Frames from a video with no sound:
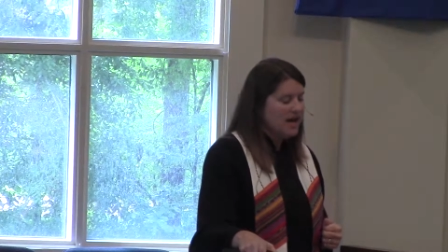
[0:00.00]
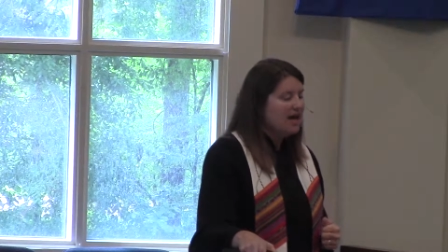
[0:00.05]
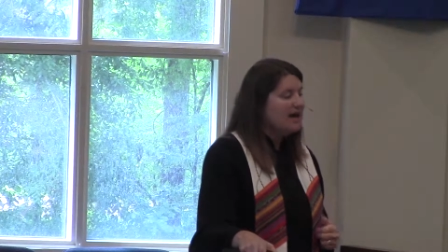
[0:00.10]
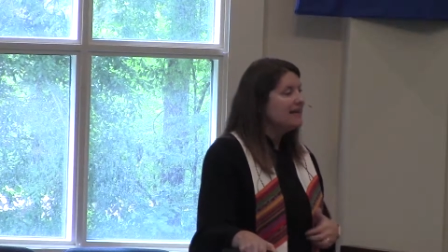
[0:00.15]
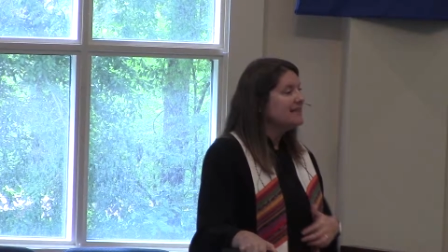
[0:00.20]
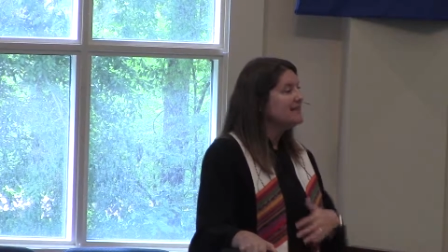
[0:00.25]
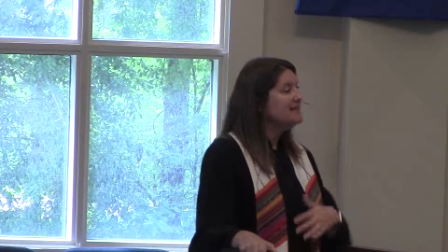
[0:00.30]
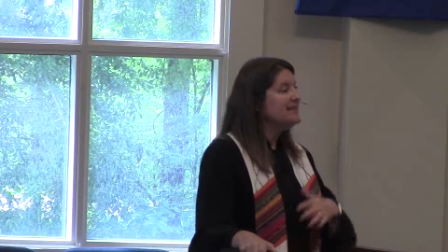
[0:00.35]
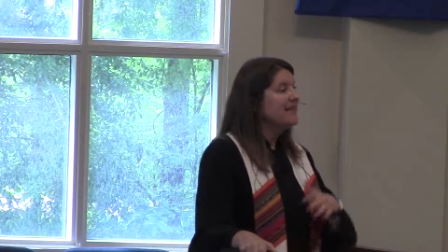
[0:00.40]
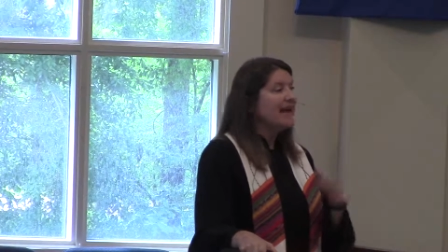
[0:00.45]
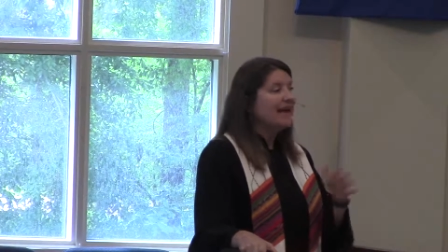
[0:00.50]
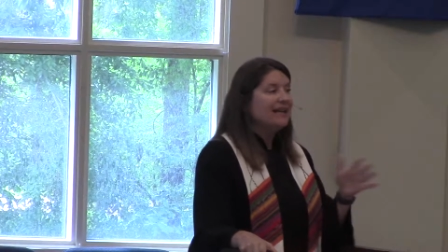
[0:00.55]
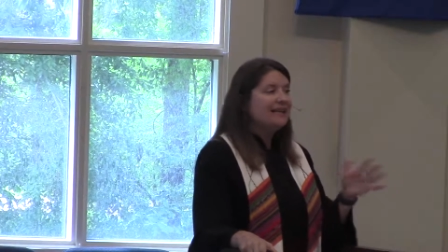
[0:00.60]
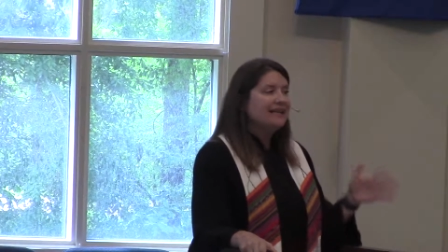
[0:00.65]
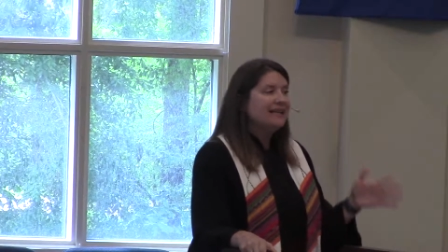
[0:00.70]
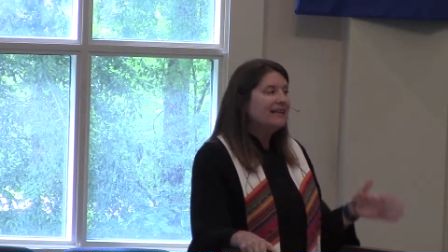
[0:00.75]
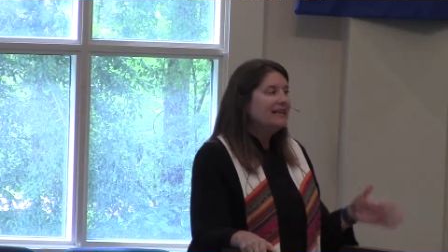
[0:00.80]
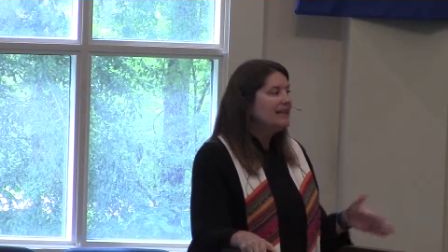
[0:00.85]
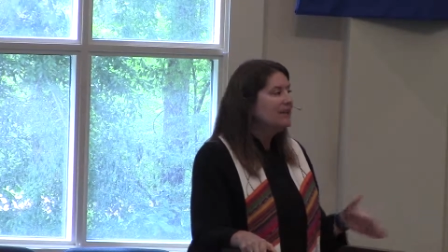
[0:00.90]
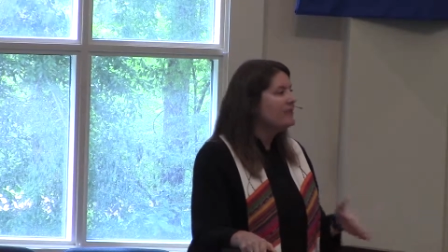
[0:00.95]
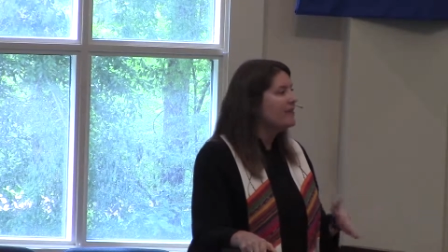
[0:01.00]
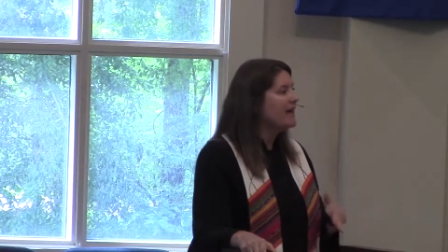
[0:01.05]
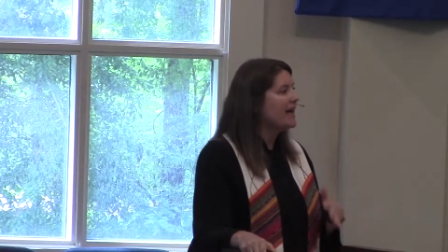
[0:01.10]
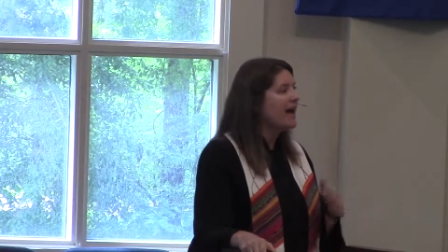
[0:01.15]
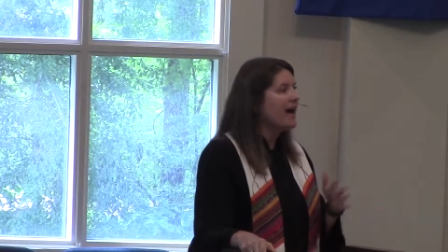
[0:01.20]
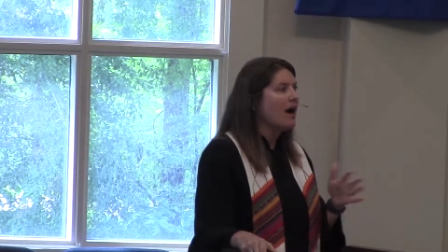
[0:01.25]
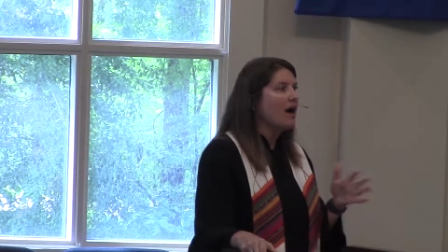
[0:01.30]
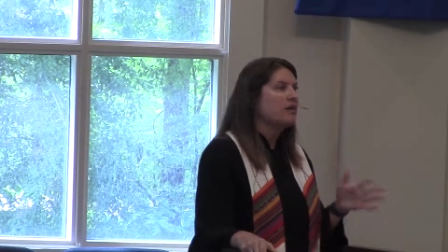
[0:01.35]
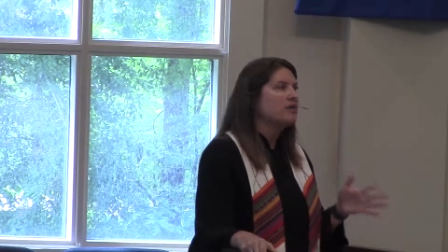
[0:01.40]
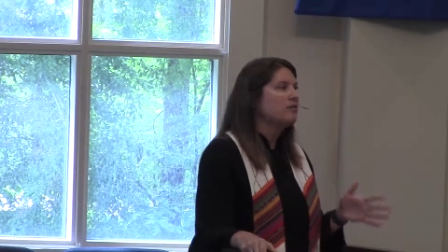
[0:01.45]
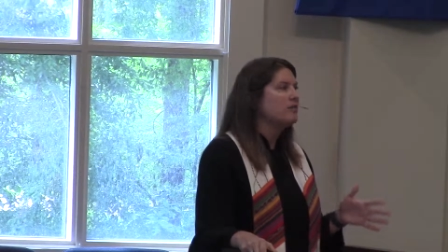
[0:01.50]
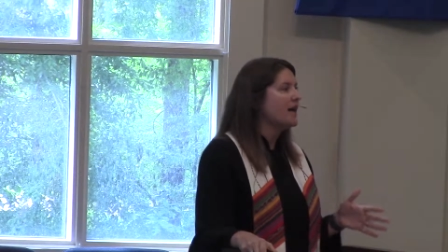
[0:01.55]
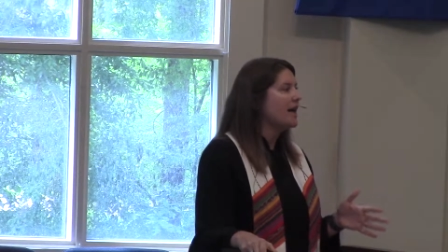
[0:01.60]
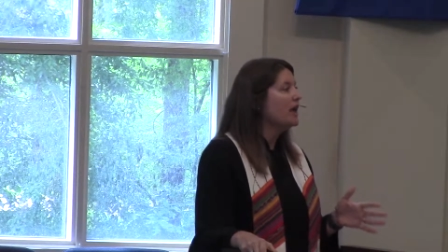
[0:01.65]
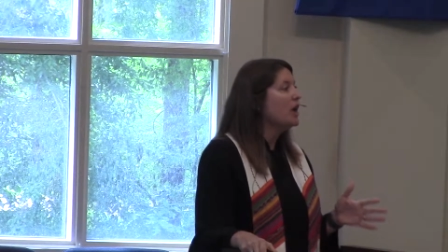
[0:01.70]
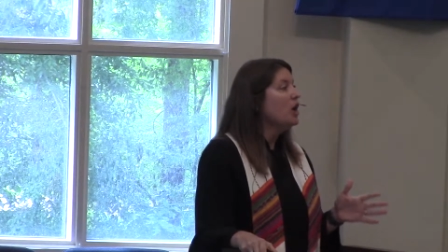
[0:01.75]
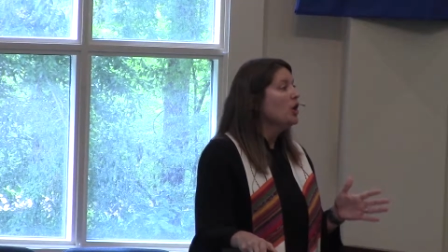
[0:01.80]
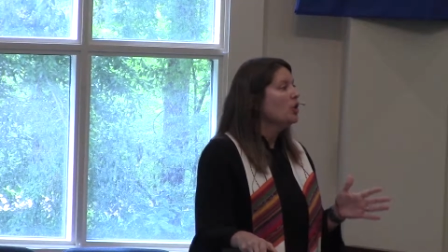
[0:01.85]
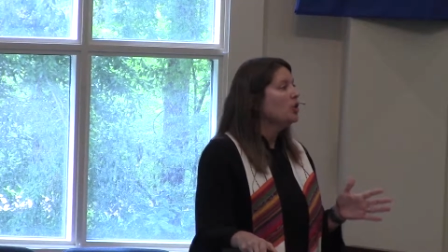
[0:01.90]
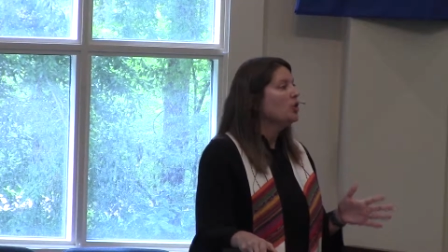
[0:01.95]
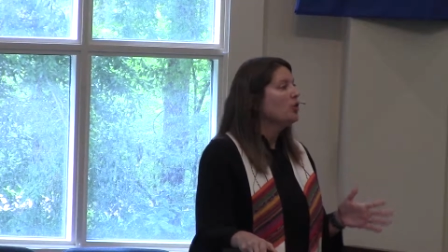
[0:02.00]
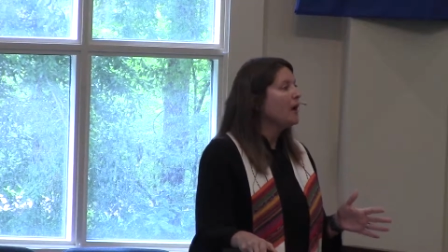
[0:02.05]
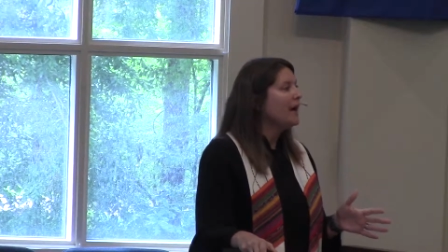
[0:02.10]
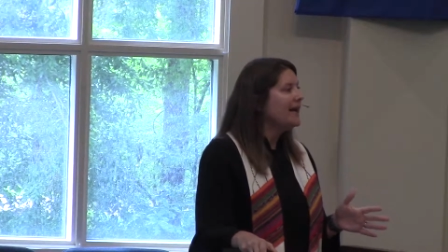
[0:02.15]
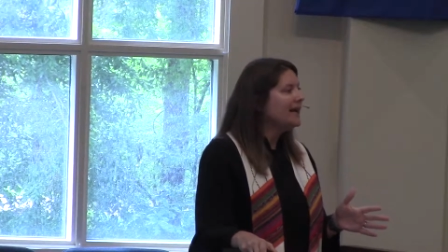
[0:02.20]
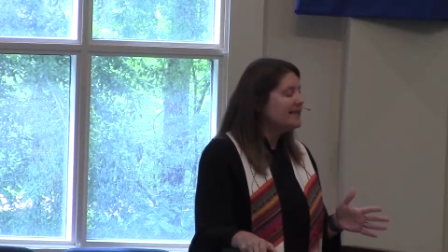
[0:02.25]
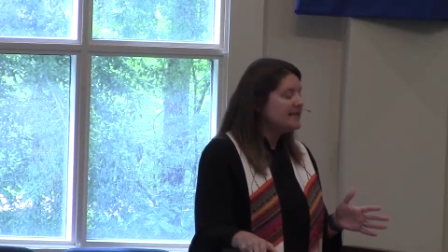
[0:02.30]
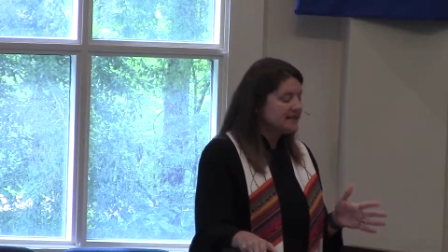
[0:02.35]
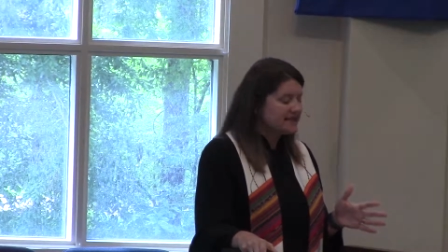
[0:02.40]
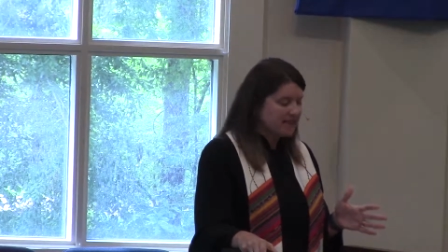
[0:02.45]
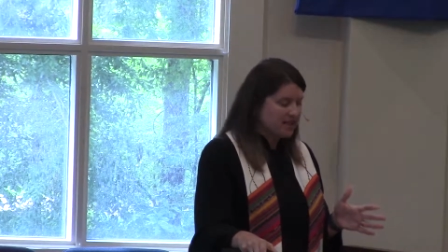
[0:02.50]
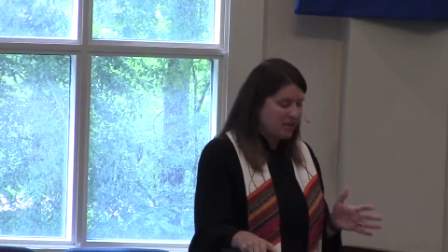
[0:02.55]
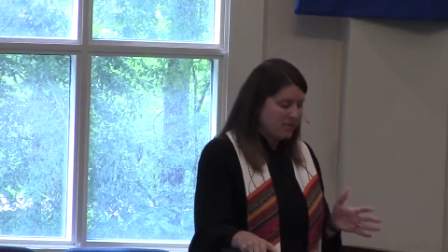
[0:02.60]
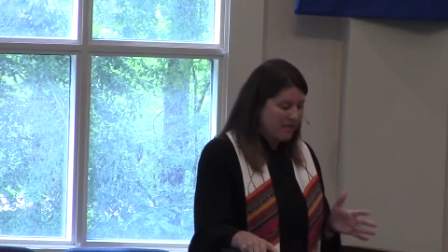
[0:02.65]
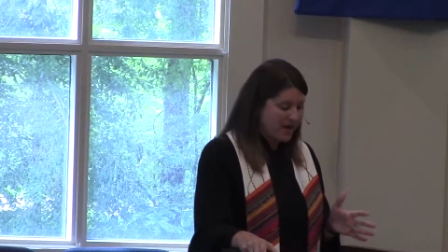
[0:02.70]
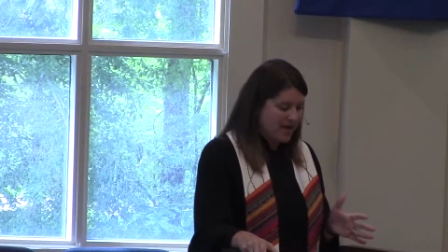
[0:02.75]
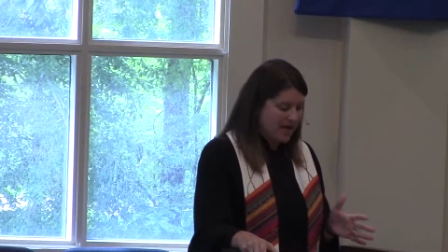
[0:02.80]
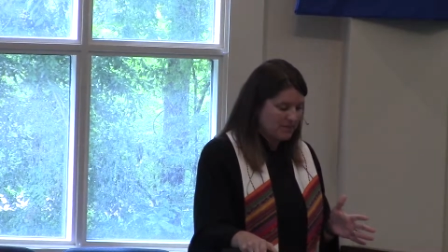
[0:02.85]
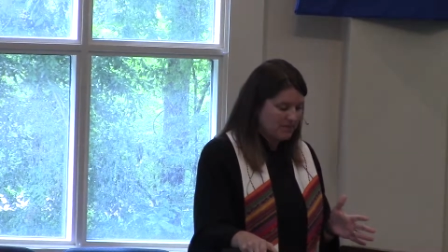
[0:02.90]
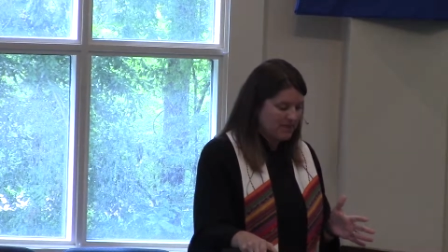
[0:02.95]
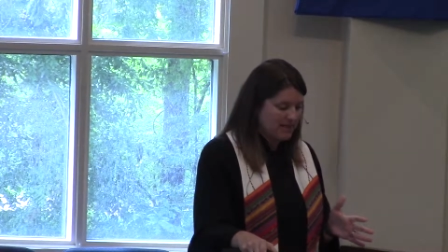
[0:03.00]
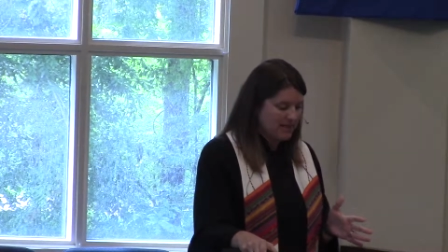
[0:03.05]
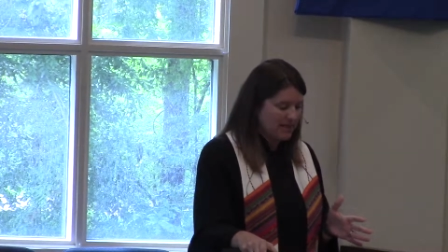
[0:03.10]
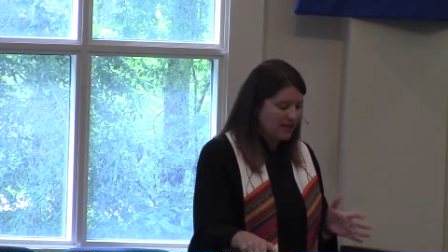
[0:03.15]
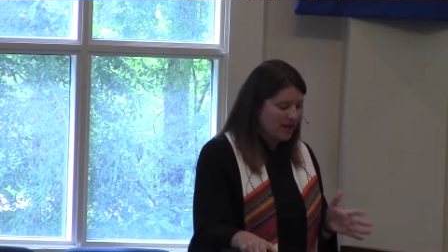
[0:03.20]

a daily living out of that greatest commandment.